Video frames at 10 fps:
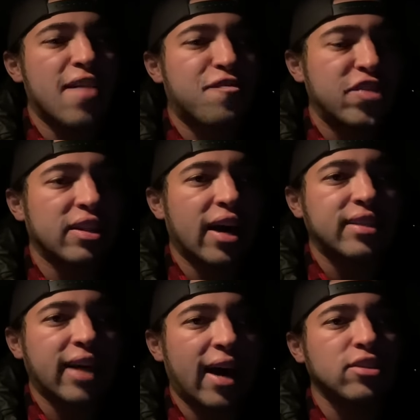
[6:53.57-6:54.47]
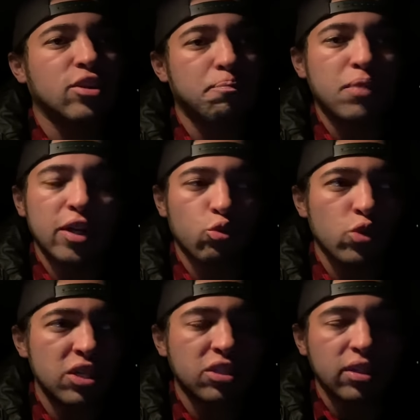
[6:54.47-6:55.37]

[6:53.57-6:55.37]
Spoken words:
feel like that is a big reason,